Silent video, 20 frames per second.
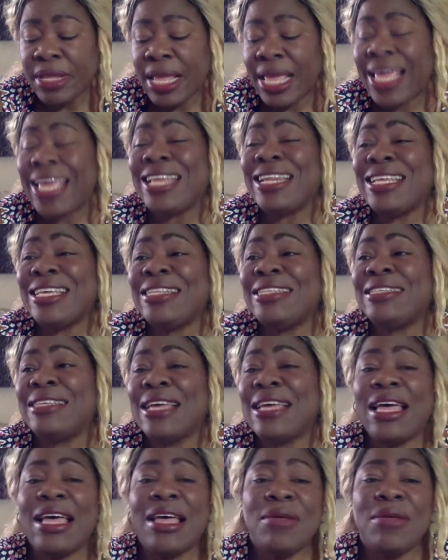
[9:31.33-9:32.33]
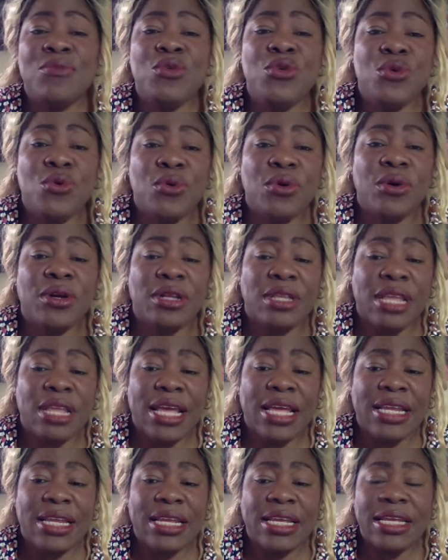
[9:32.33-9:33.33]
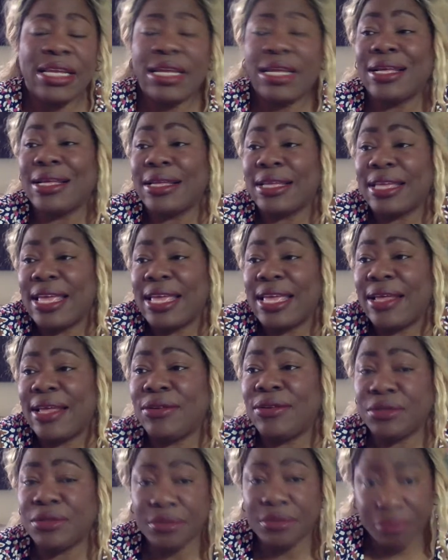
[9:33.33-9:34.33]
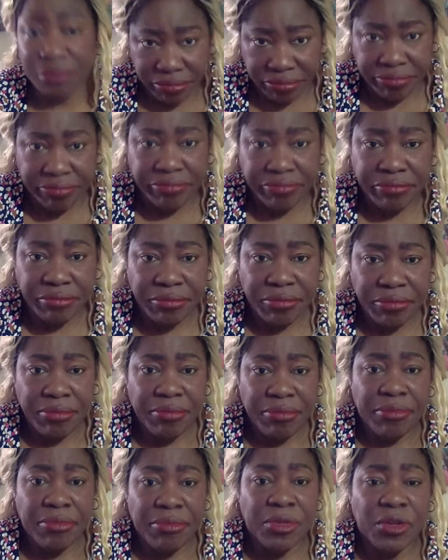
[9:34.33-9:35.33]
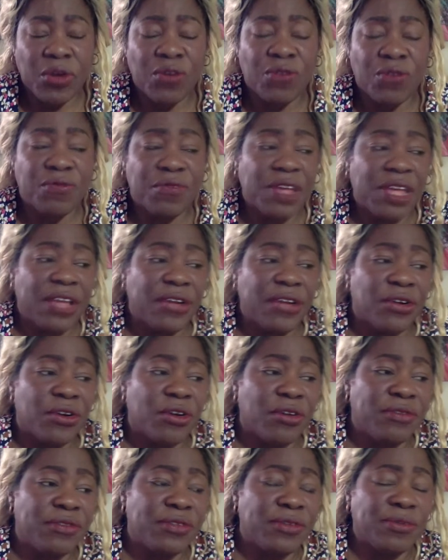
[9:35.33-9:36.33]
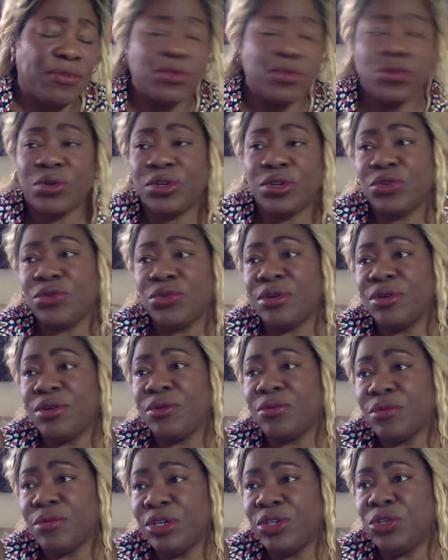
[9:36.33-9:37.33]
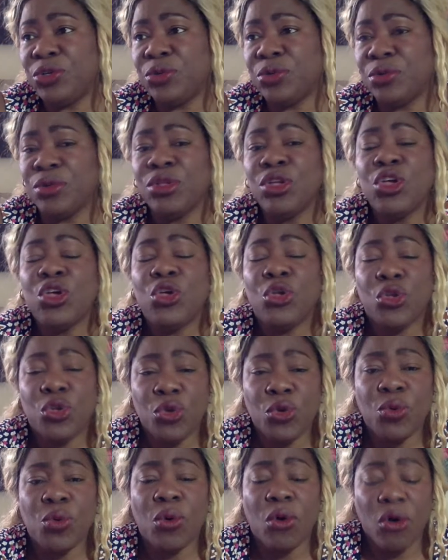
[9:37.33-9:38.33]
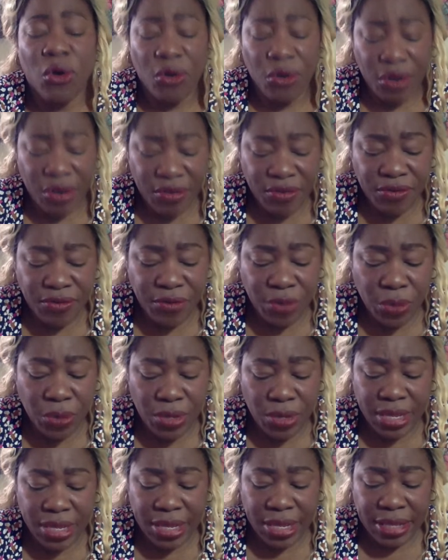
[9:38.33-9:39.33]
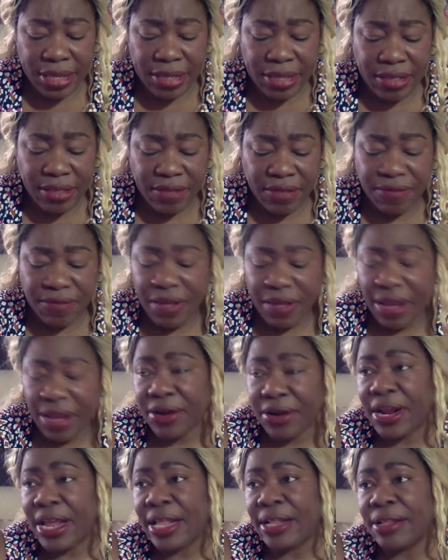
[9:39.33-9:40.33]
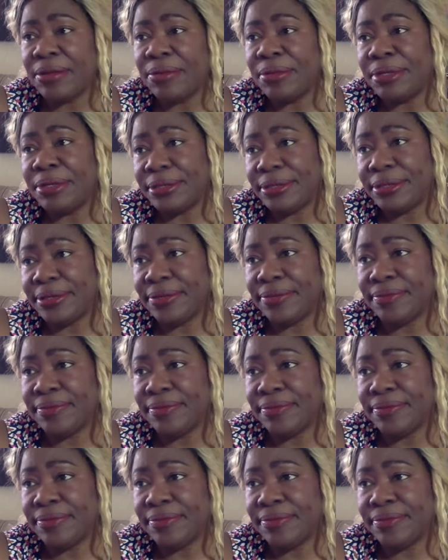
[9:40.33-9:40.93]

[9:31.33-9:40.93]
Anytime you are lighting a candle or fire of some sort during a ritual, you are invoking the fire element.